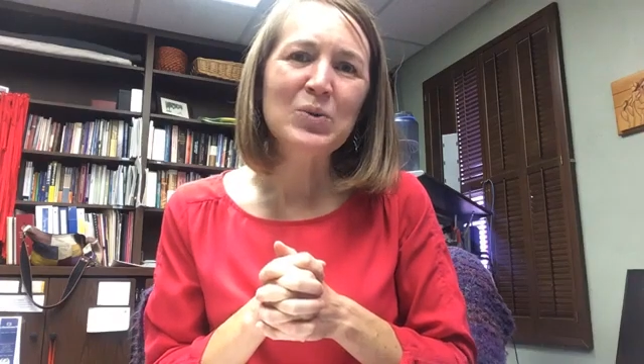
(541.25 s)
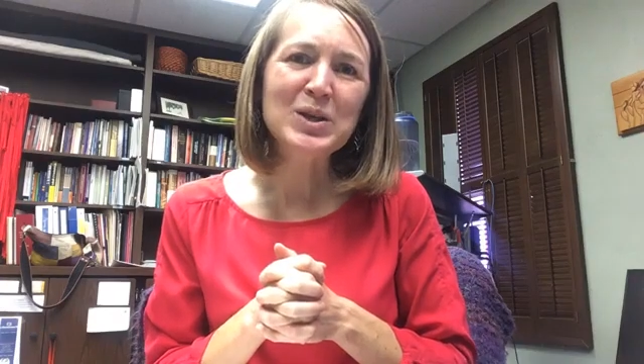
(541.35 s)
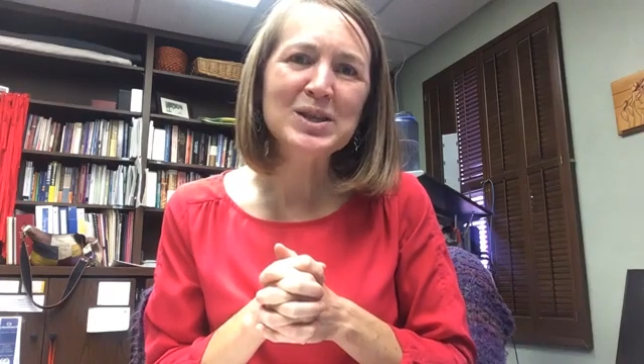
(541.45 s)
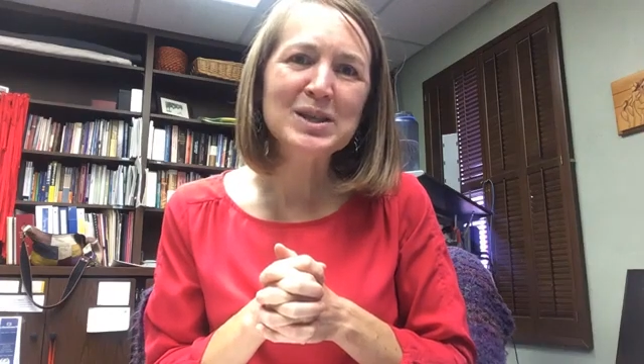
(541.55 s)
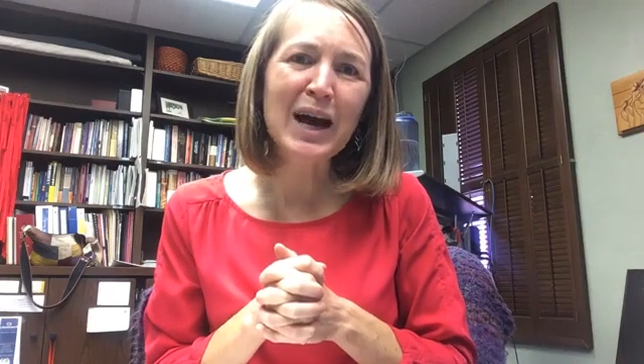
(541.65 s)

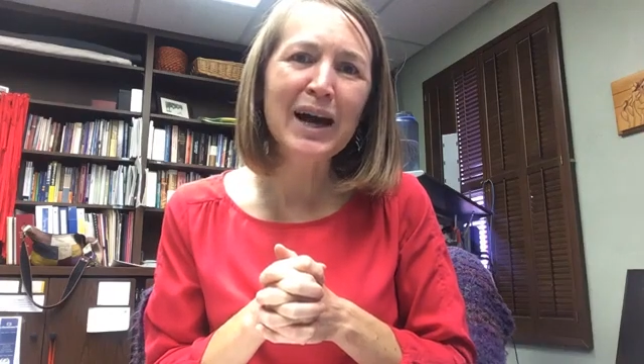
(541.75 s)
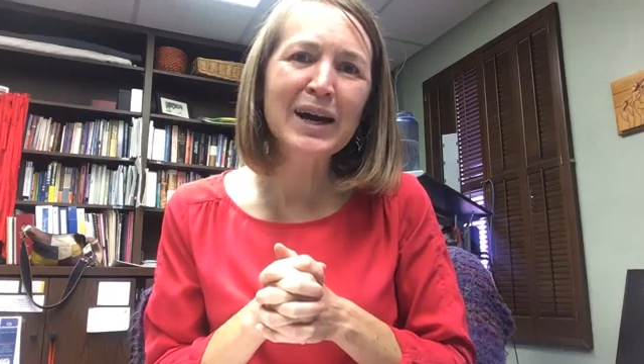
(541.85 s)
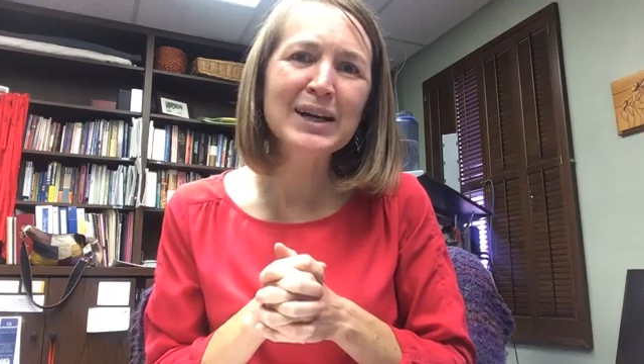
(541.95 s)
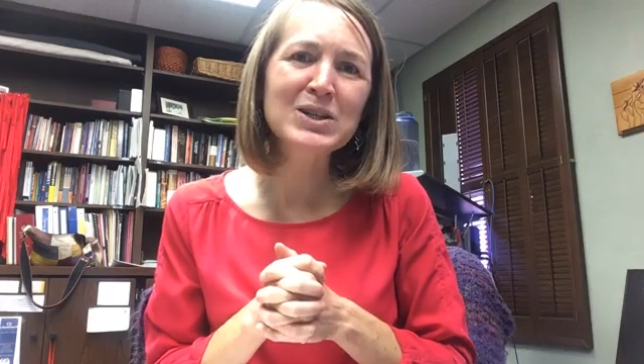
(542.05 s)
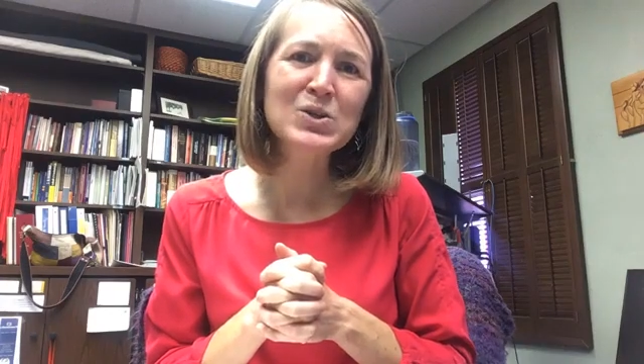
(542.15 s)
with
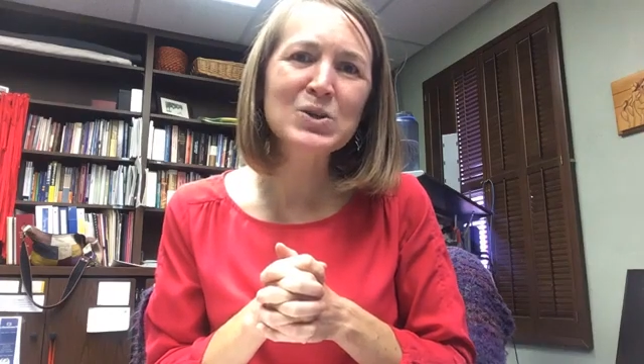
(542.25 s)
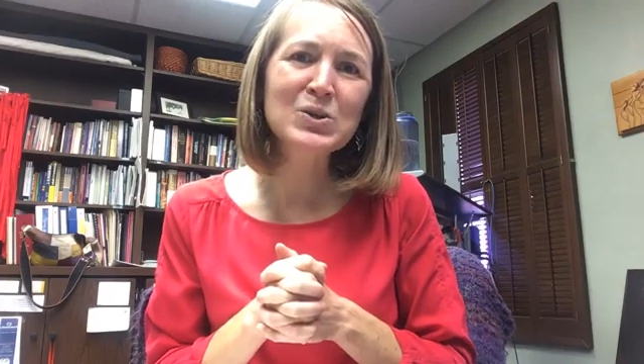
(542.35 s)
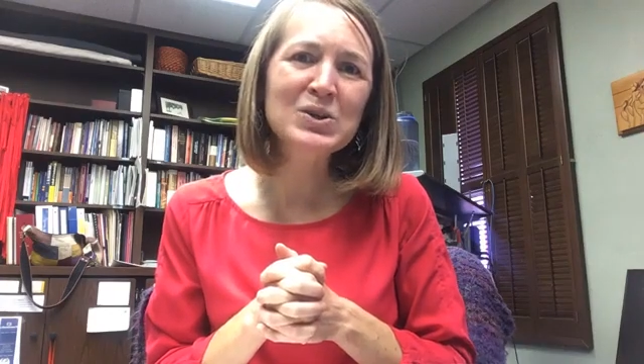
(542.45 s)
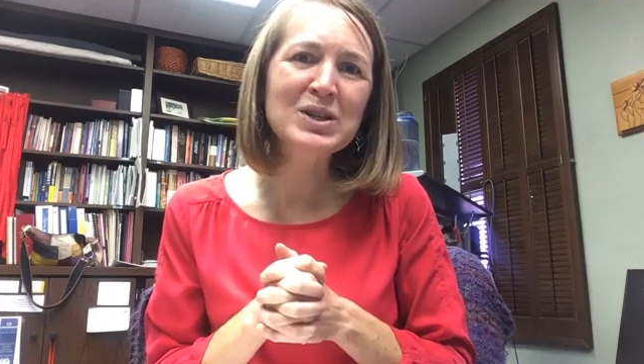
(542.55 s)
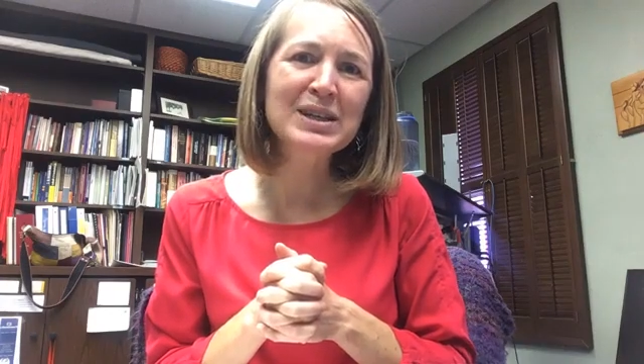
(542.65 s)
sighs
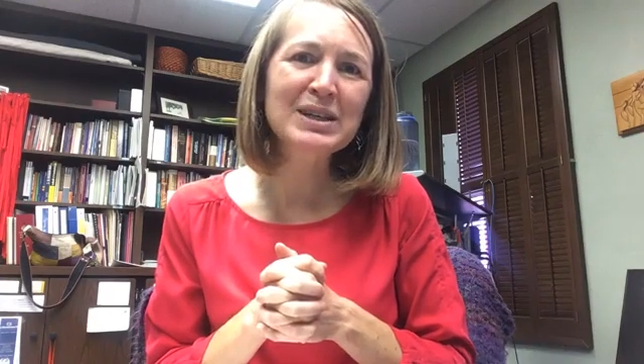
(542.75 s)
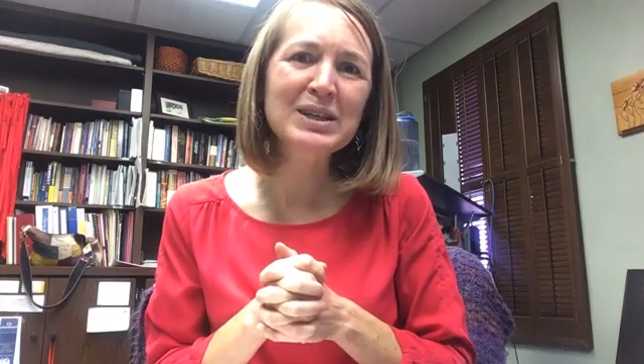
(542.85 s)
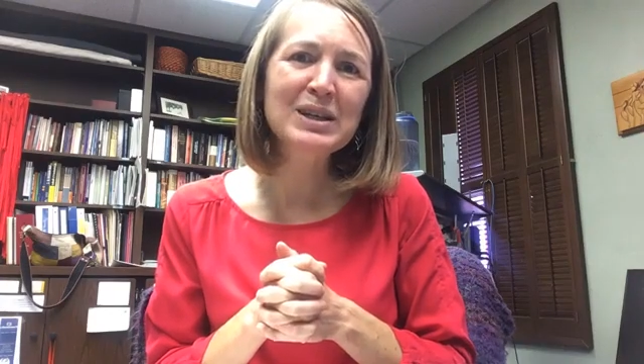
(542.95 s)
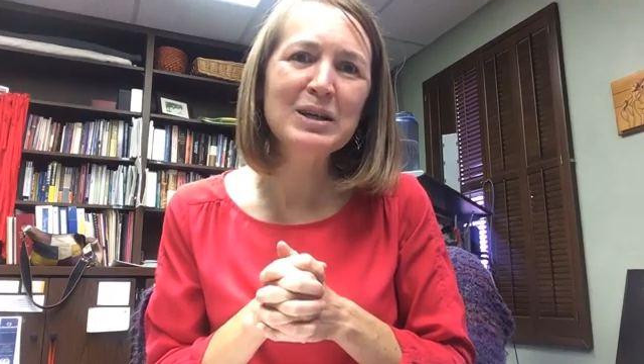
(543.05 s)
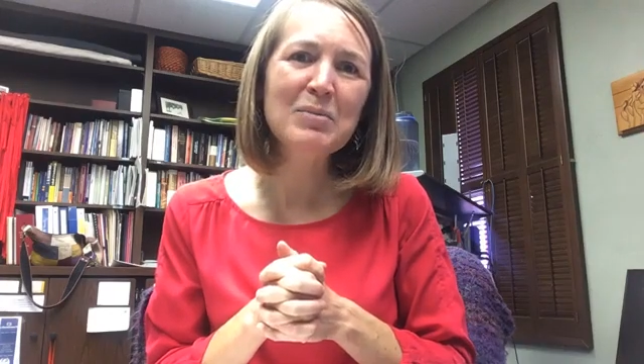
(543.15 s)
too
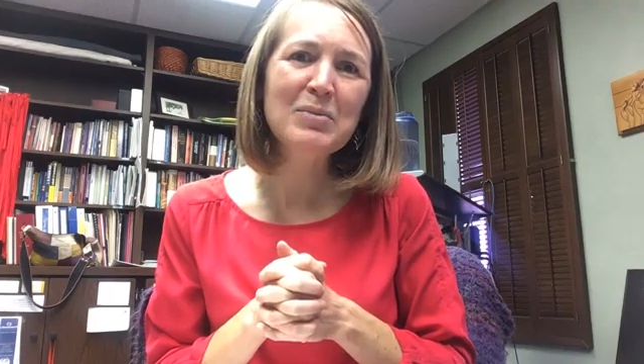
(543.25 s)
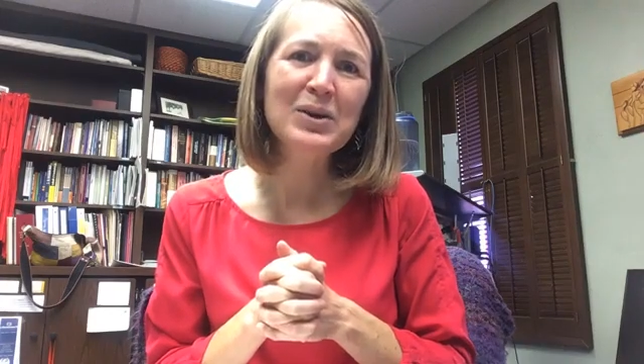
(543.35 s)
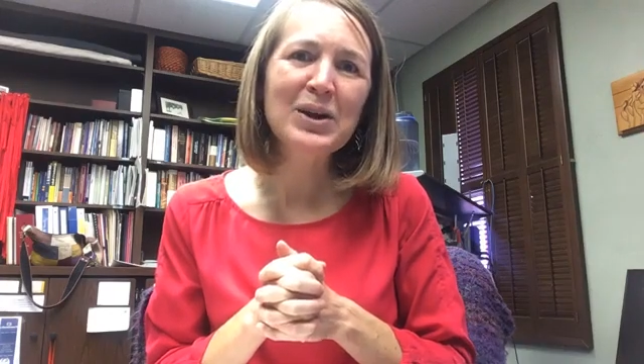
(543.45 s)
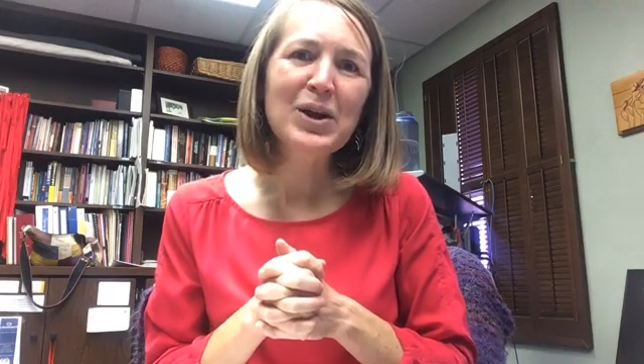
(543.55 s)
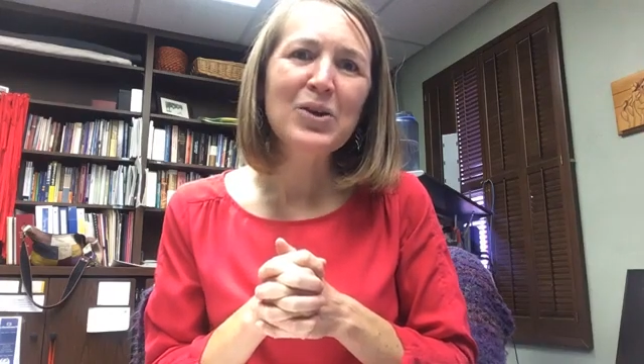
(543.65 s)
deep
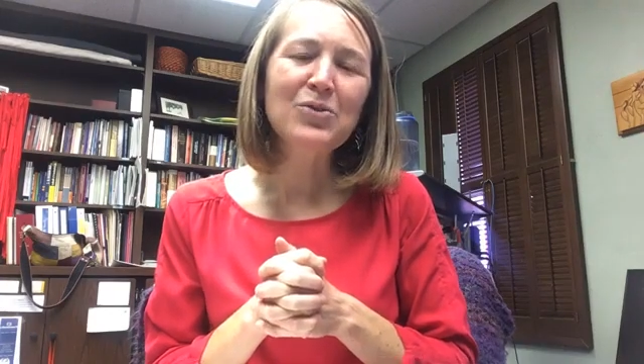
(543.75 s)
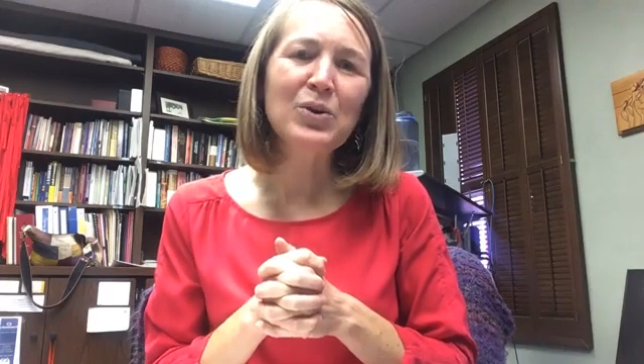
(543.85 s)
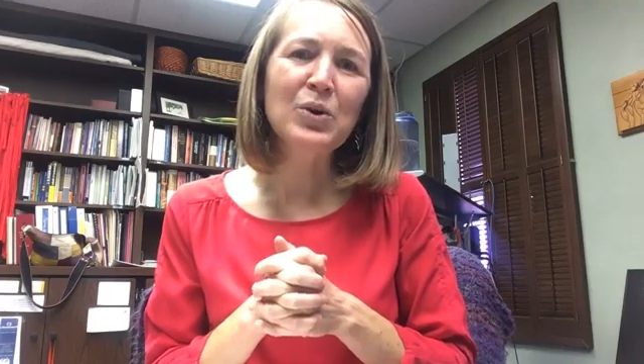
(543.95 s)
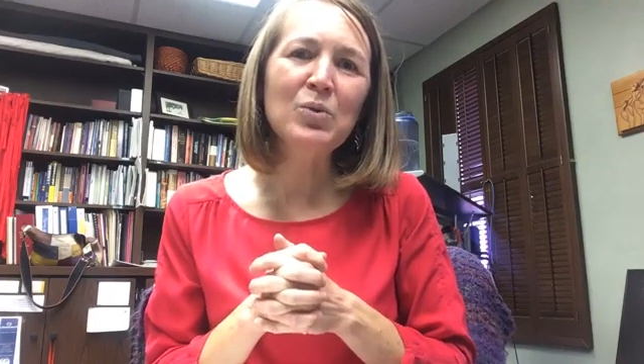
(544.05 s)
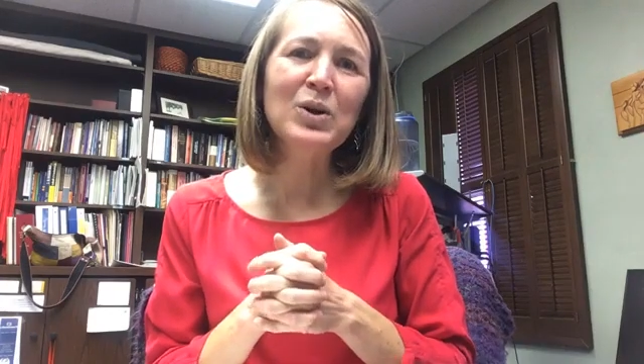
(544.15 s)

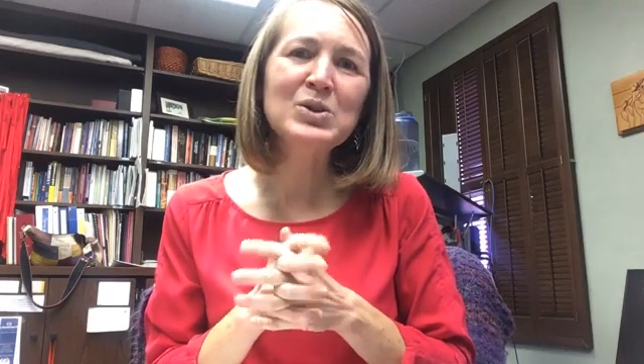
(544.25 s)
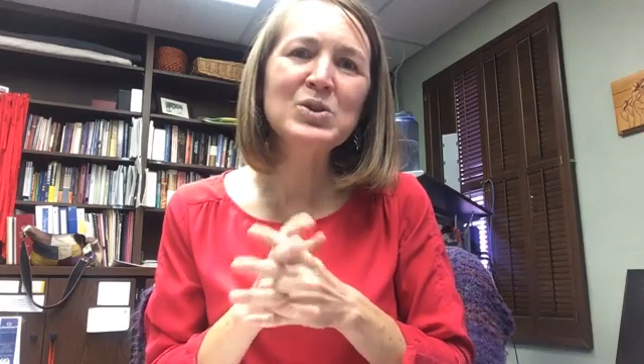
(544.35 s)
for